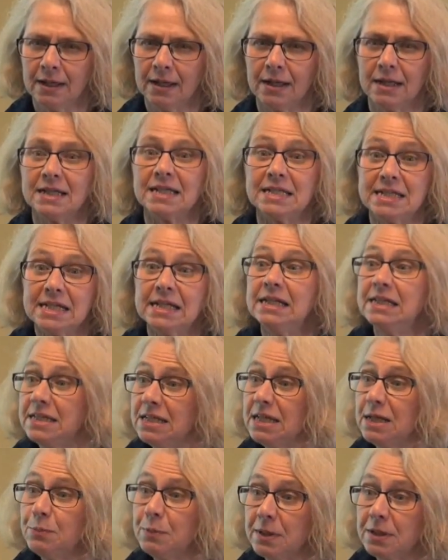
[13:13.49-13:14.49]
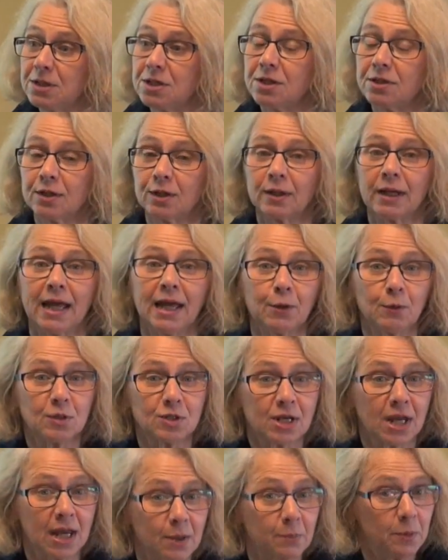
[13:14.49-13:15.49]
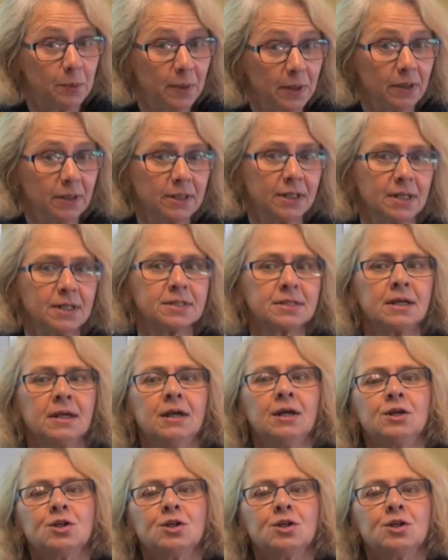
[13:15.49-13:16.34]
uh, dig deep into their language capabilities,